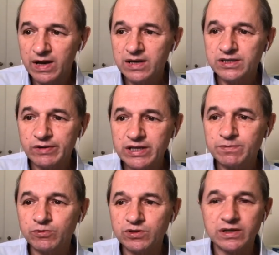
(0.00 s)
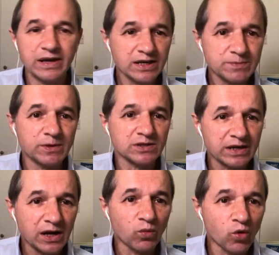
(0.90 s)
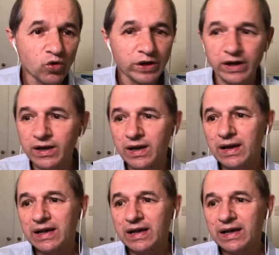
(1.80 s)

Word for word: So experts, experts are now warning